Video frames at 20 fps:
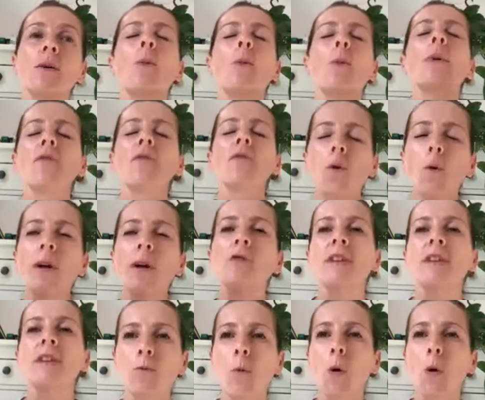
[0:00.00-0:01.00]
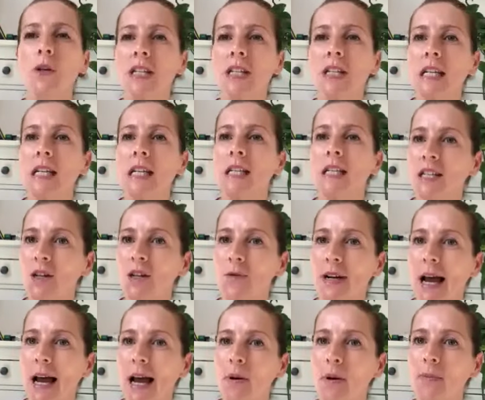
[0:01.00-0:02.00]
have always really wanted to do at
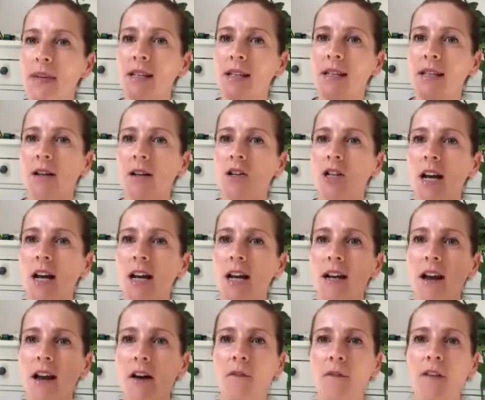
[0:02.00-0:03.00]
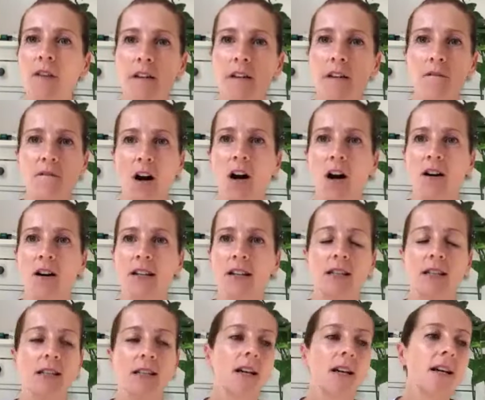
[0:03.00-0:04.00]
Clapham. It's such a lovely,
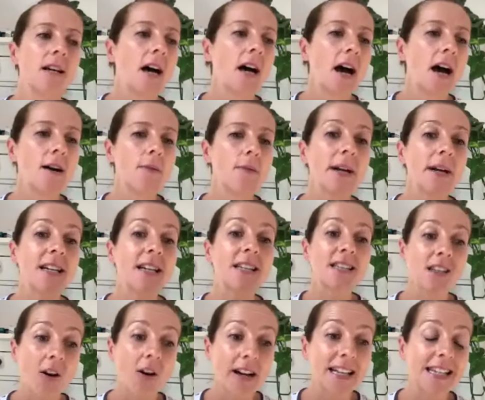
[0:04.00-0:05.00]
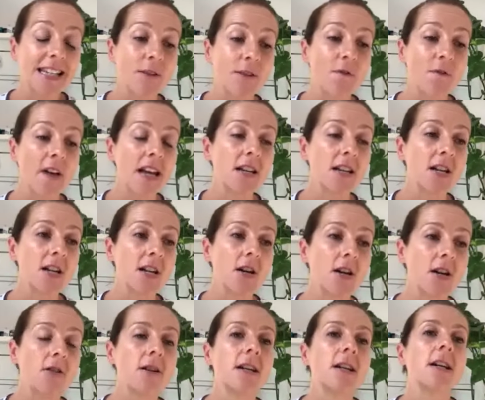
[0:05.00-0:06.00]
vast, exciting
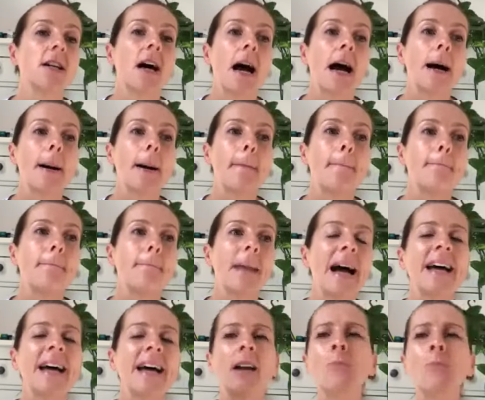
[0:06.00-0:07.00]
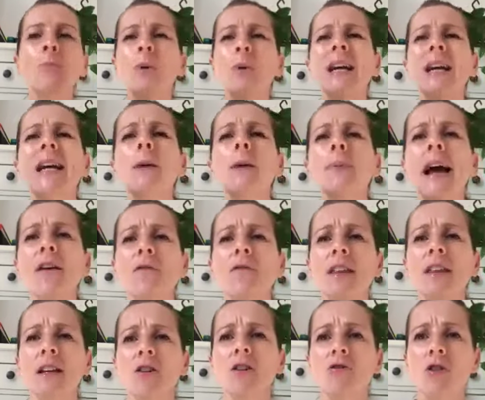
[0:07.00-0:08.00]
venue. And we're keeping
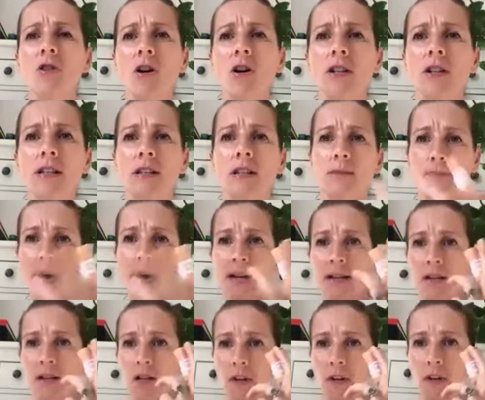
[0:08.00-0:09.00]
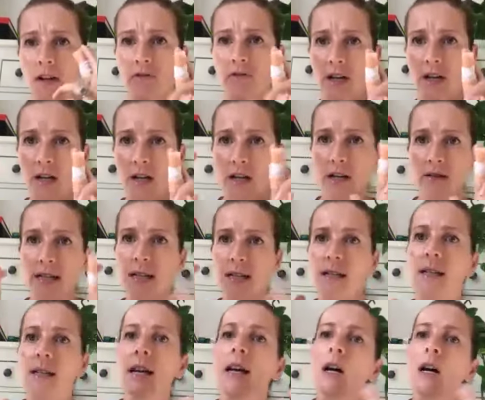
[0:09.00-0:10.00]
everything crossed, bandaged finger included.
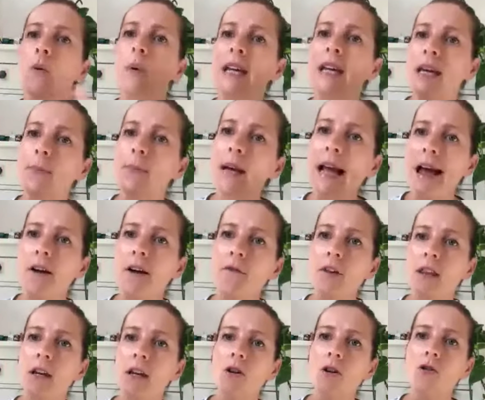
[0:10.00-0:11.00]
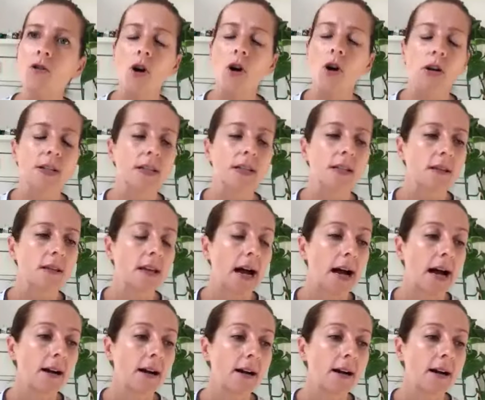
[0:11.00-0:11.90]
We're keeping everything crossed that